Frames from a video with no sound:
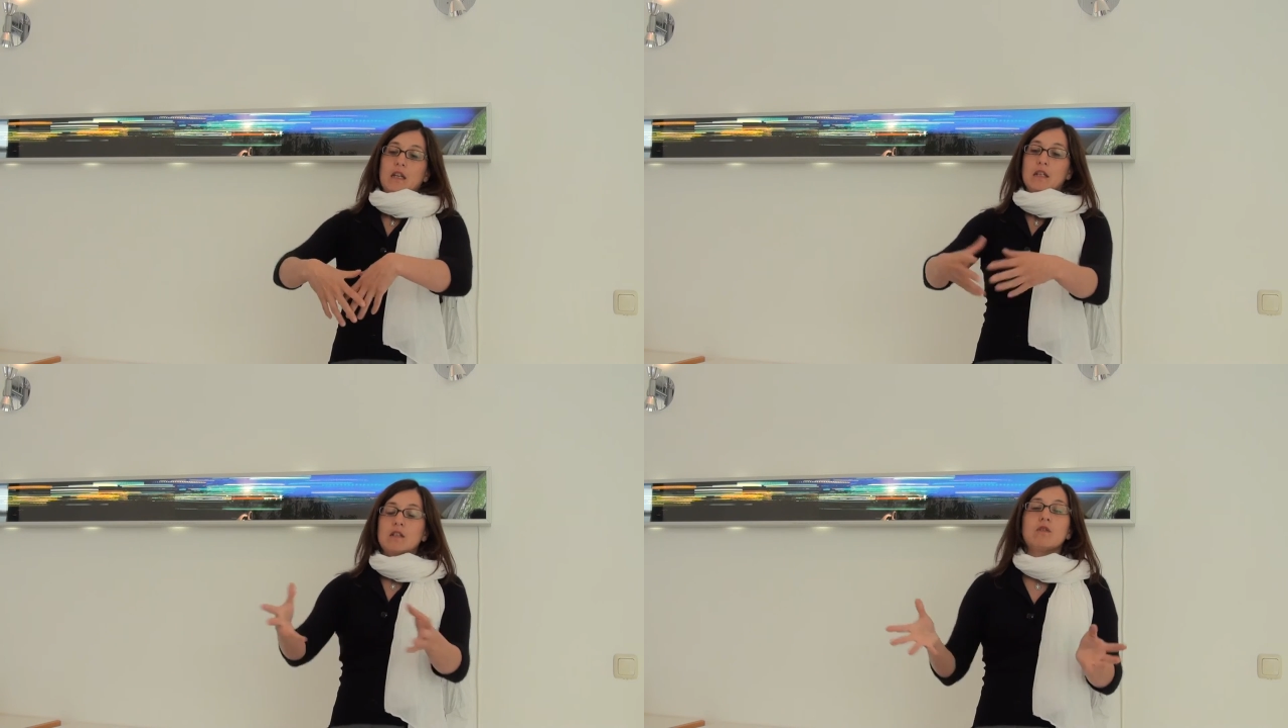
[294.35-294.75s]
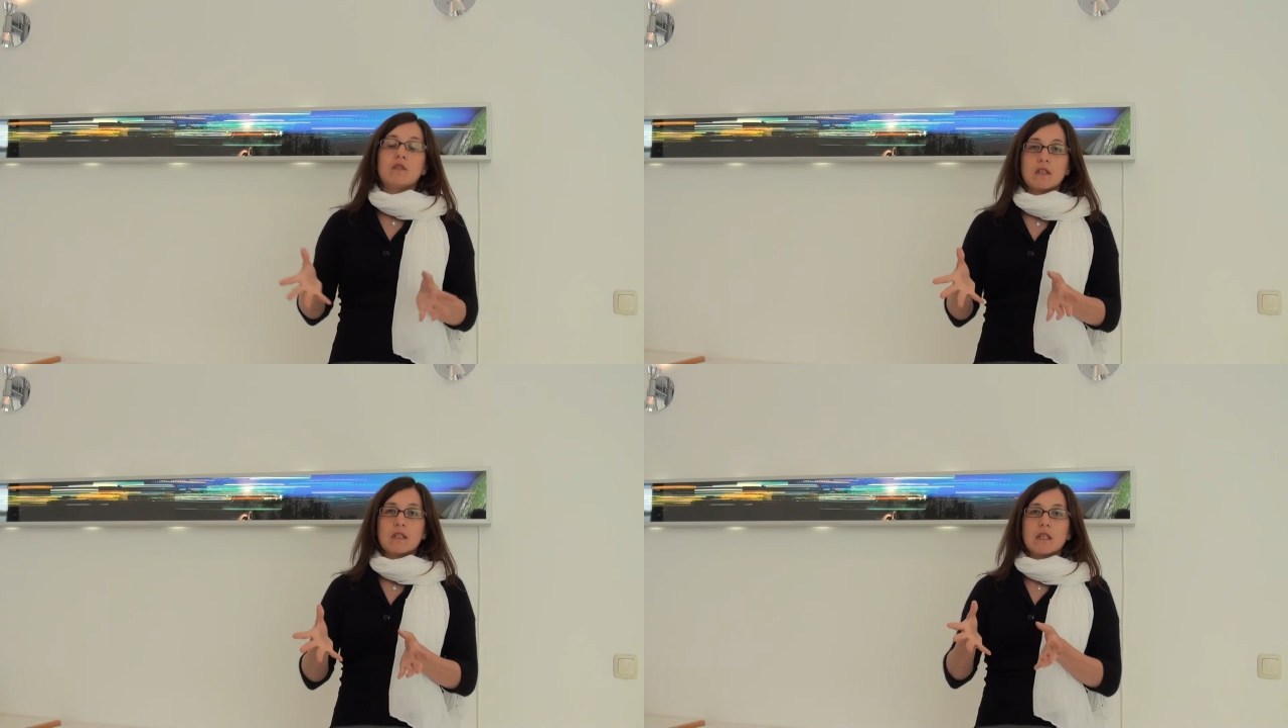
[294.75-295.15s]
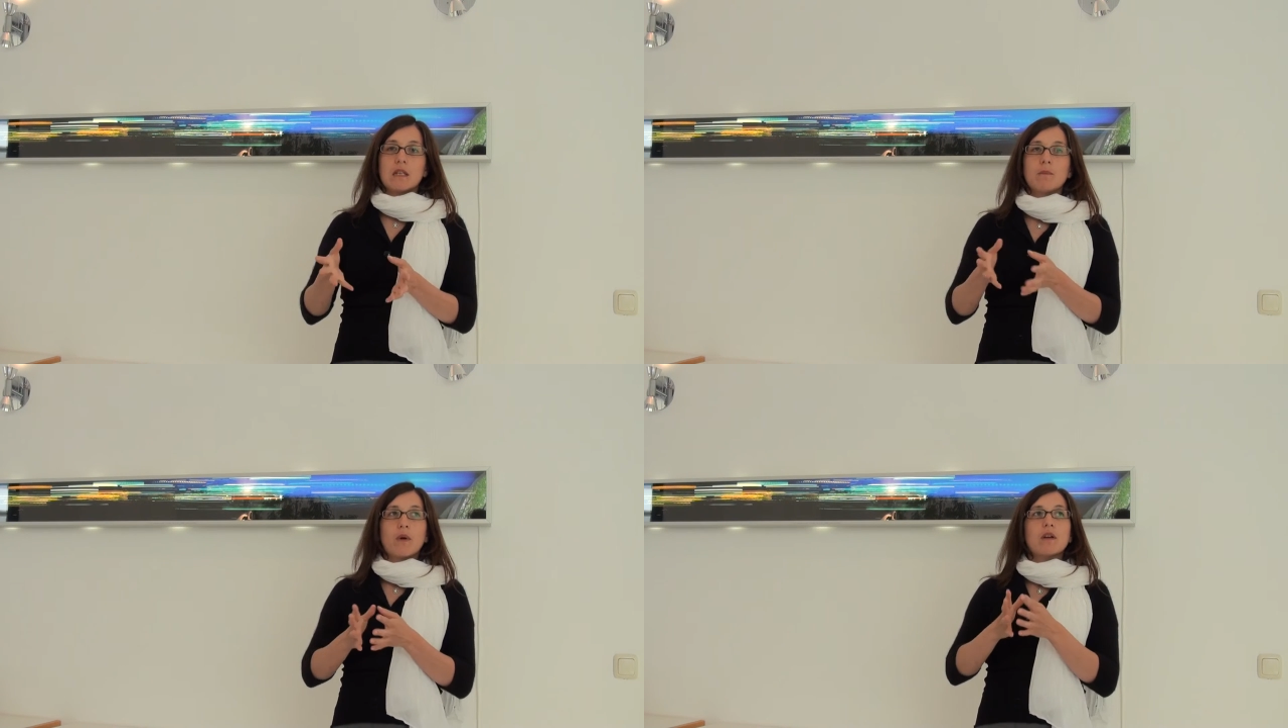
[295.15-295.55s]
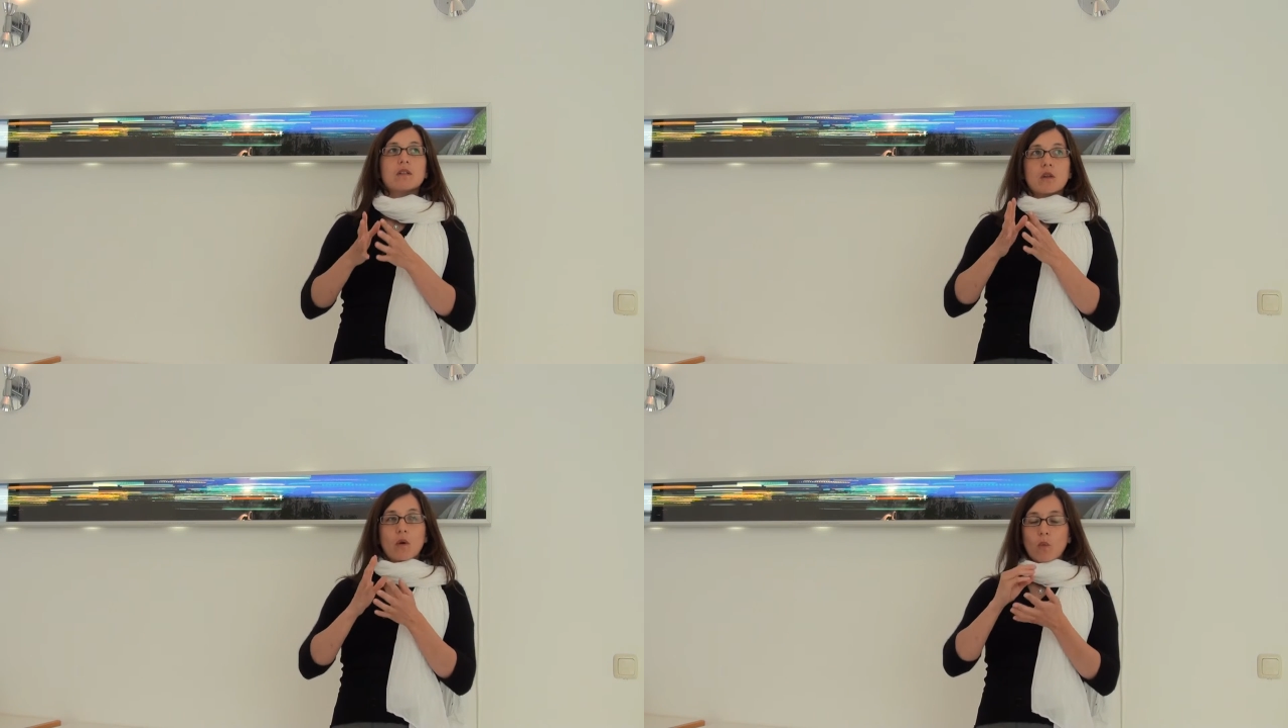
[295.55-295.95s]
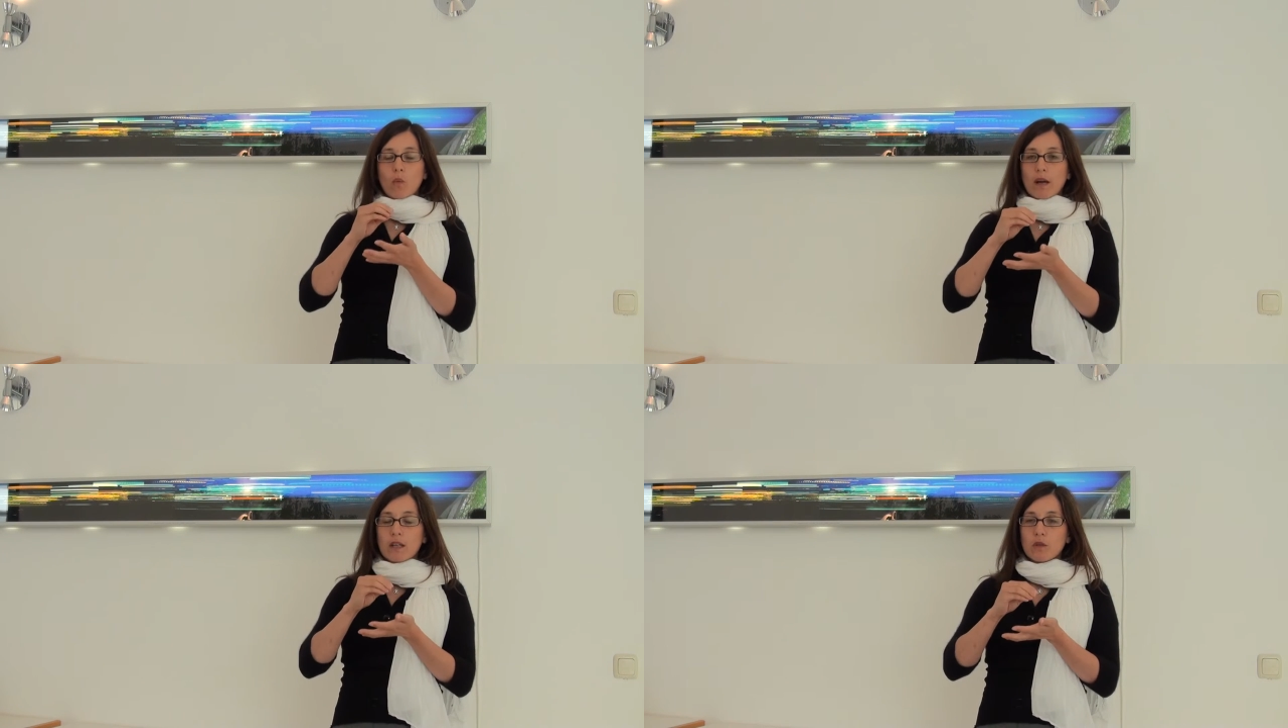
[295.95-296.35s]
into the scene. But
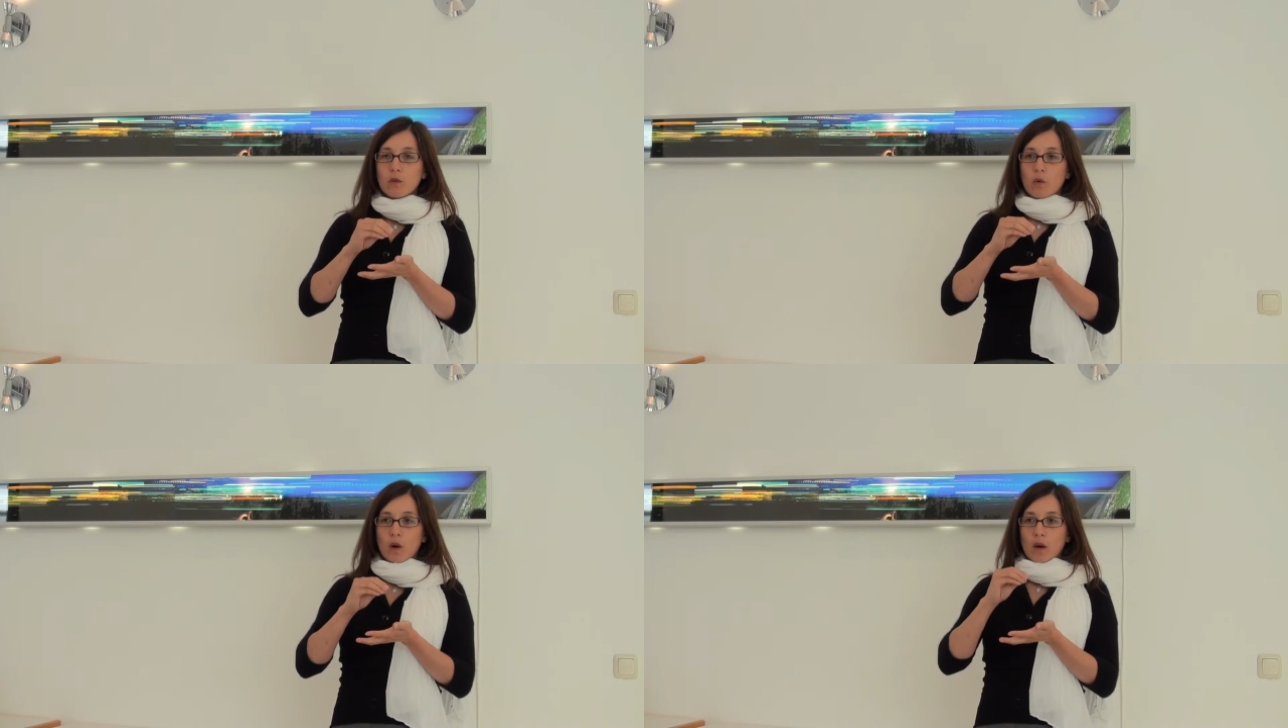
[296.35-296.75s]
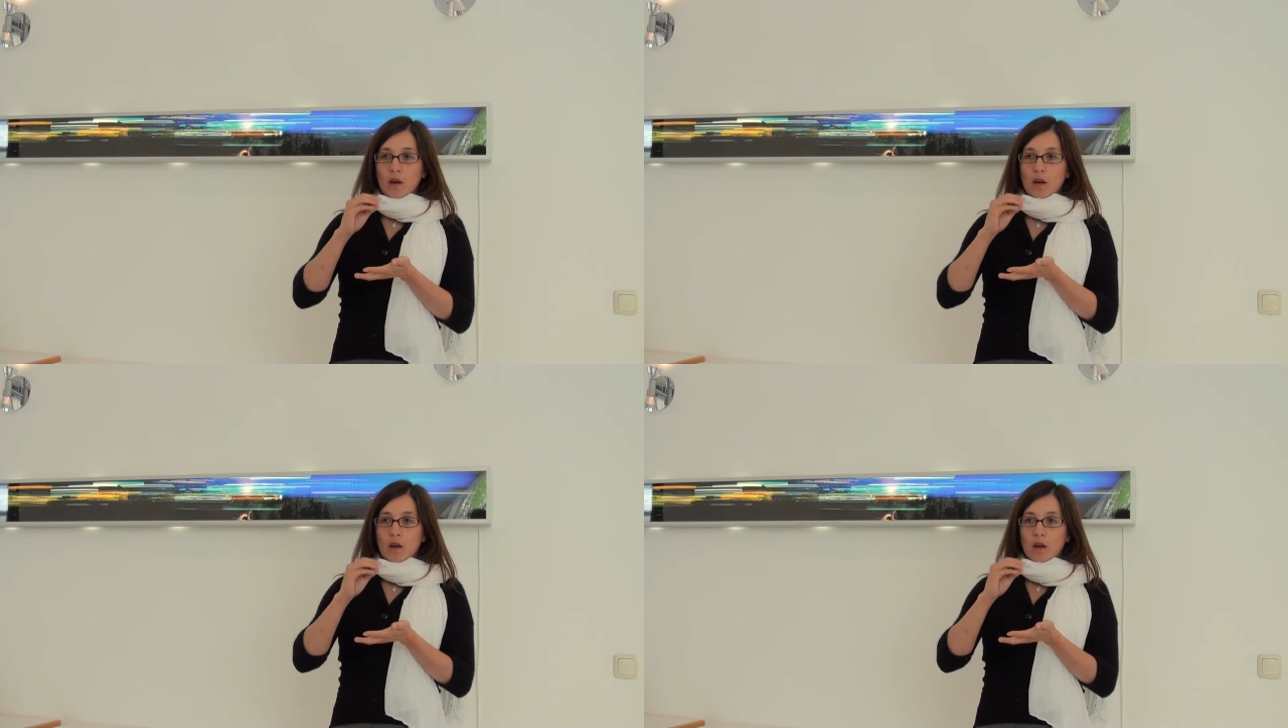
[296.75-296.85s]
when you,